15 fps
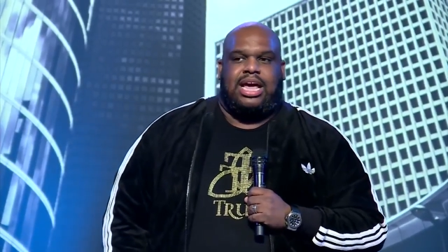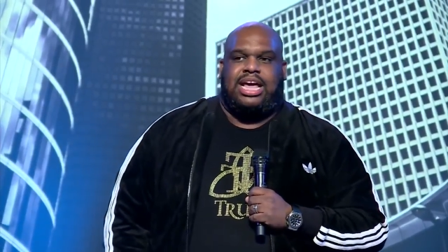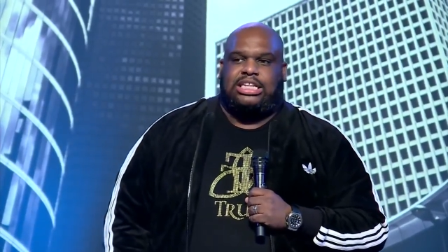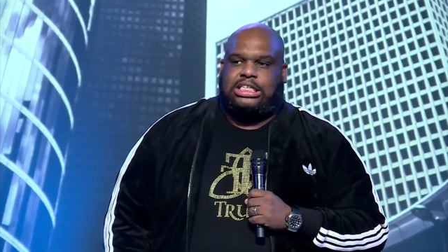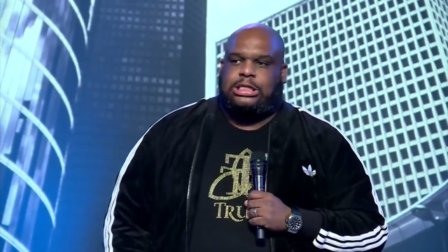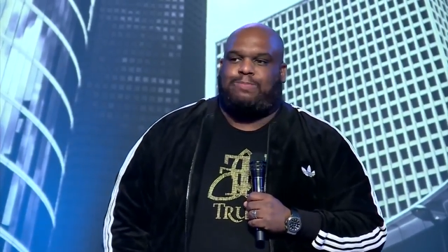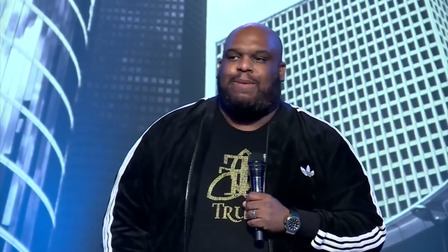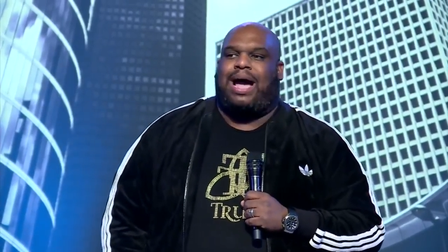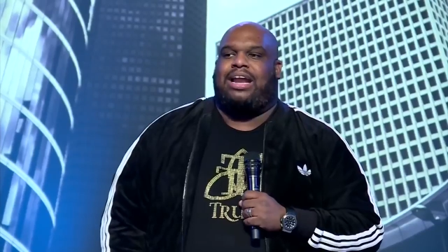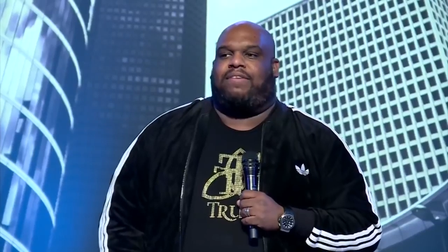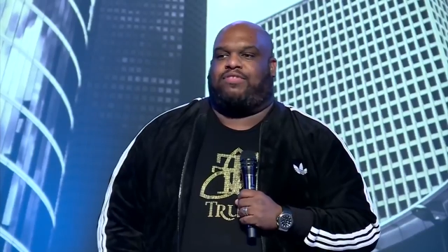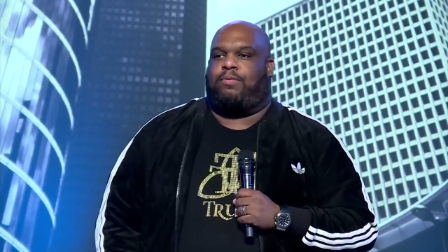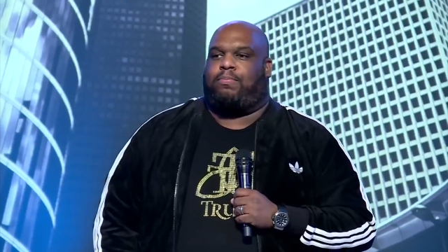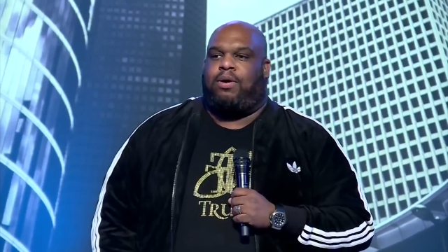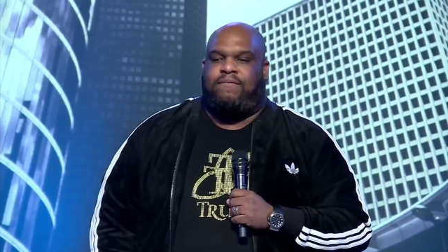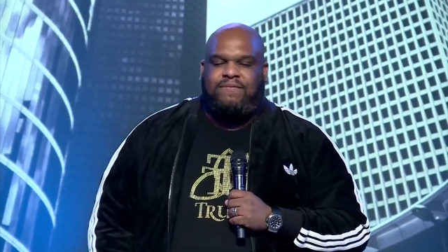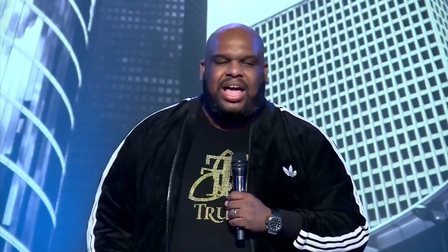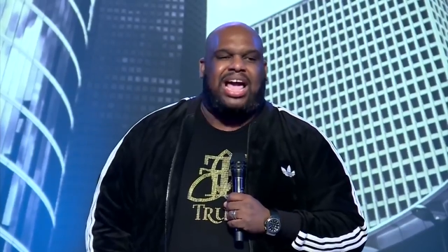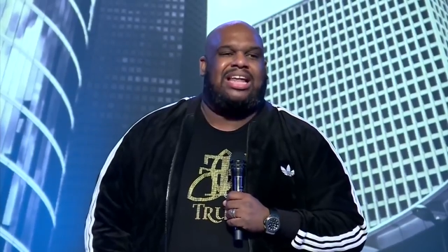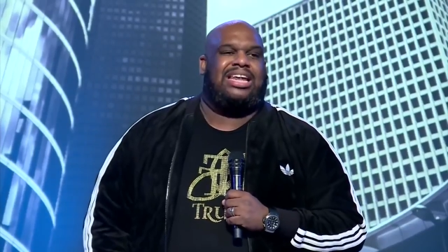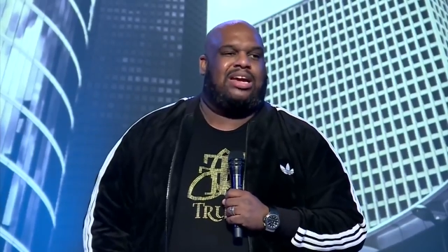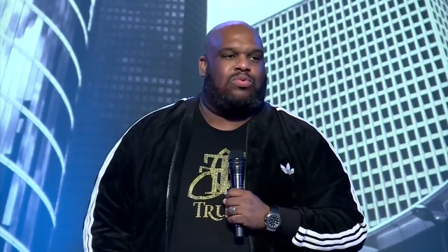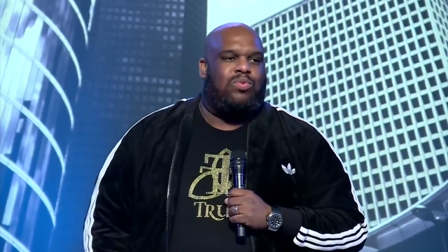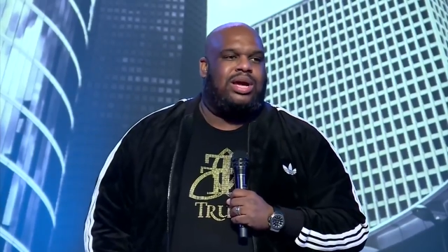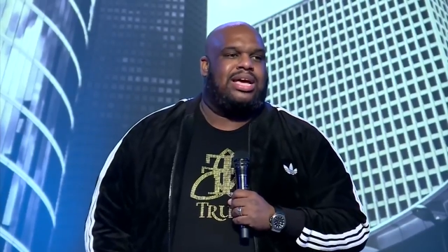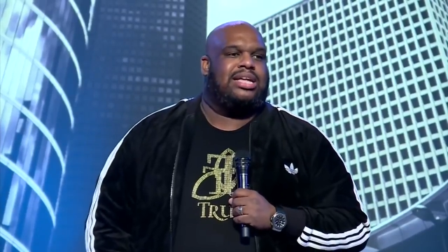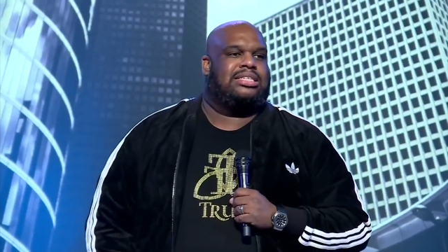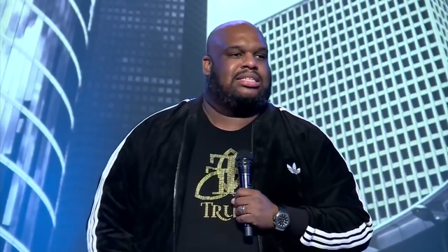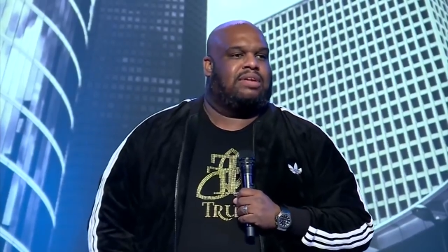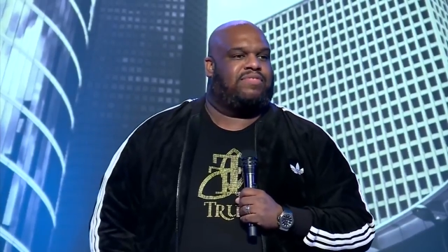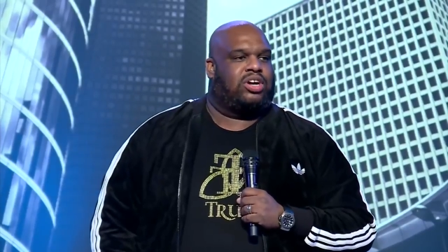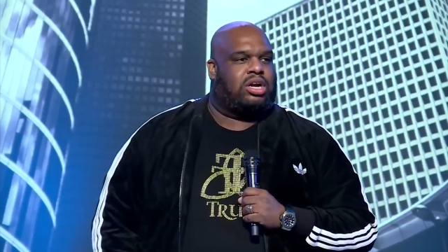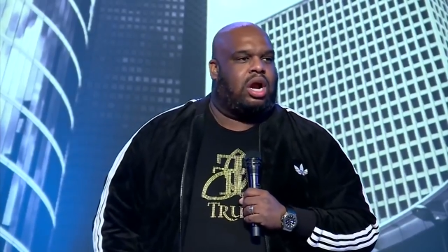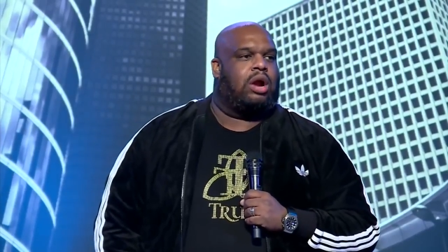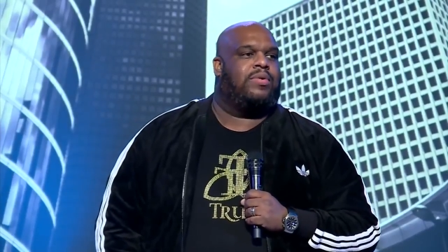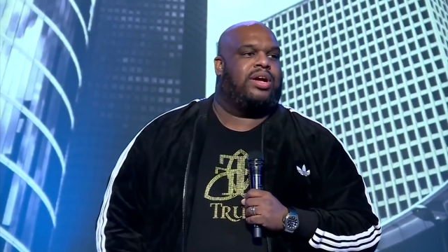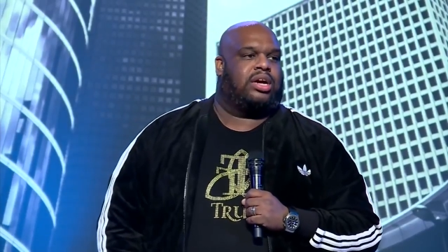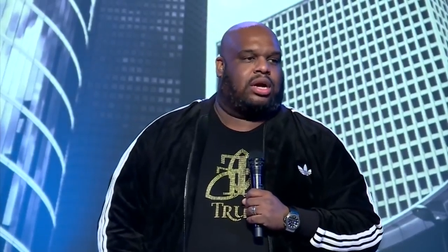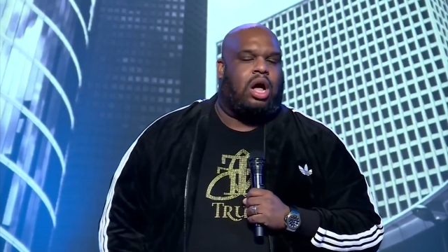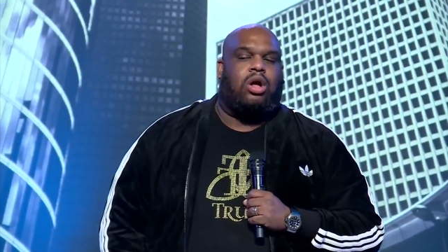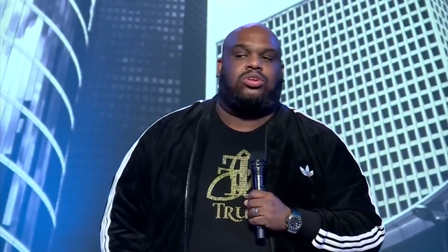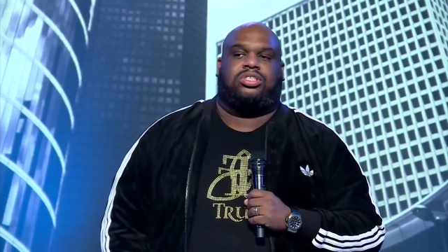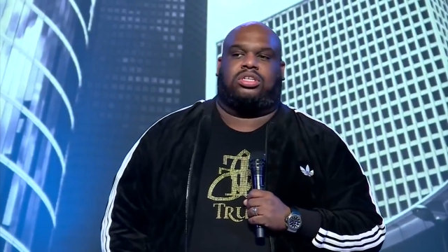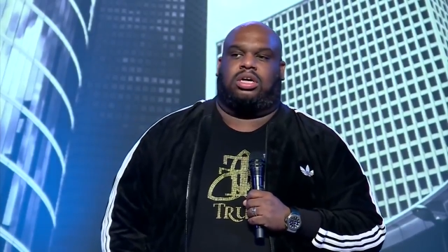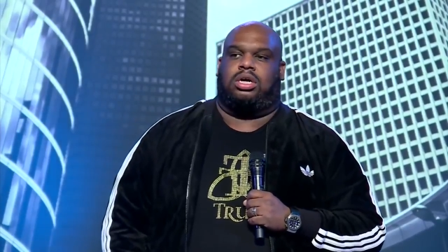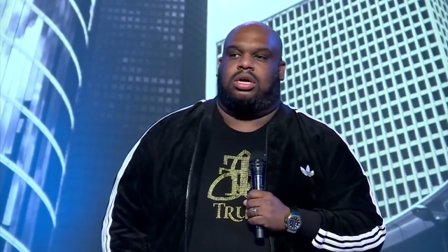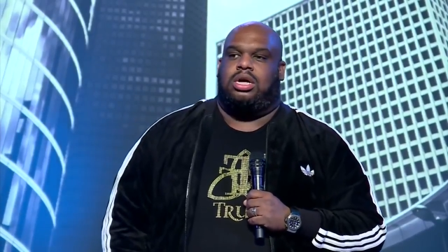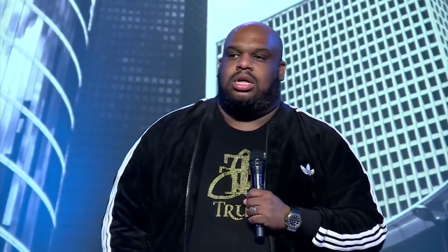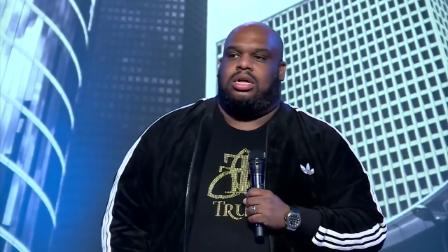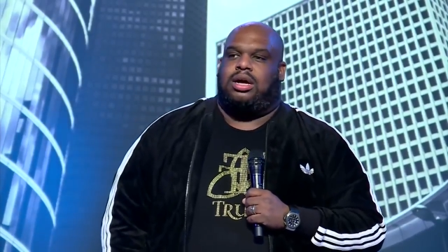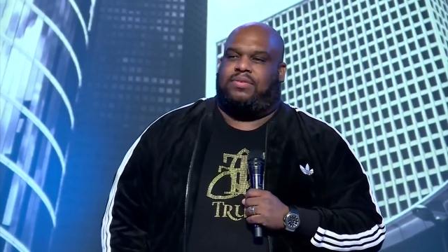in spite of the prevailing winds of a current culture